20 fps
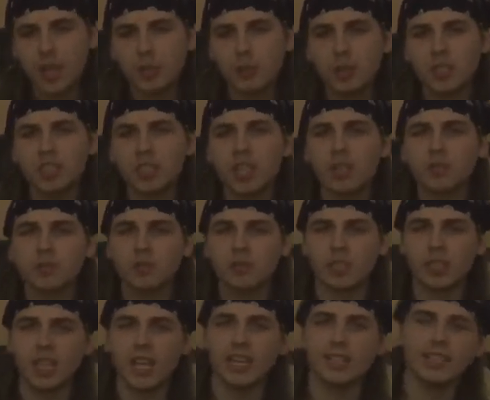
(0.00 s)
it was
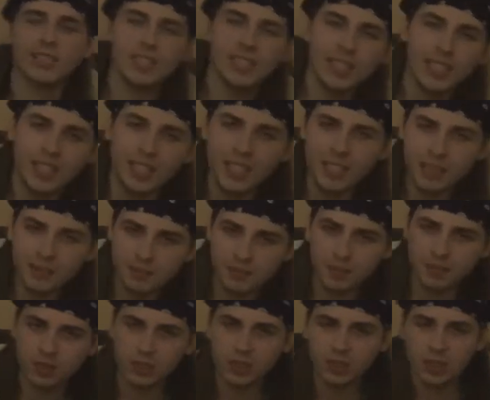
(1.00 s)
and he
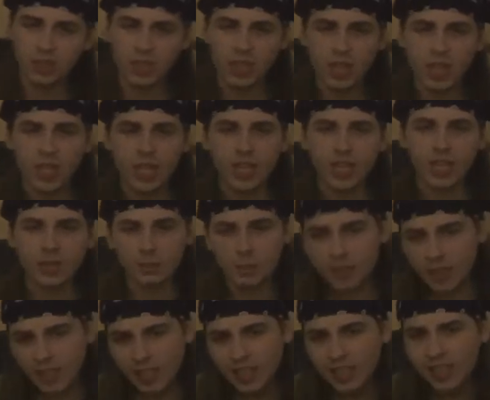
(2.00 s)

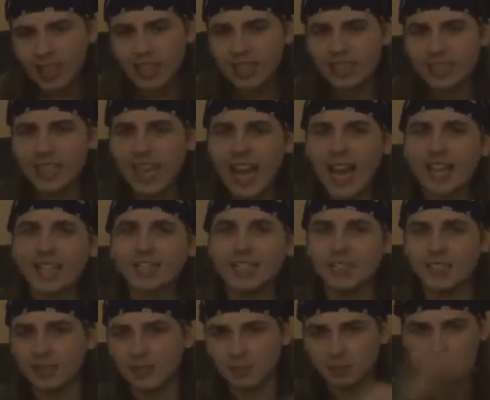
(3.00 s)
immediately
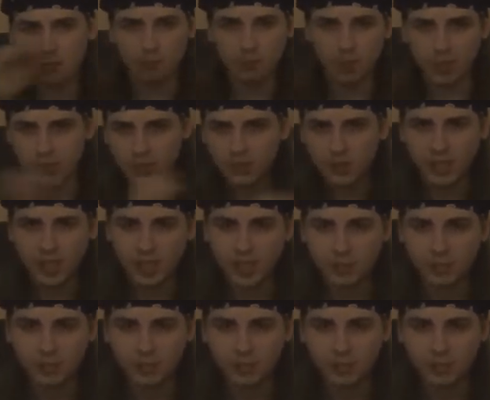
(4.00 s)
attacked most of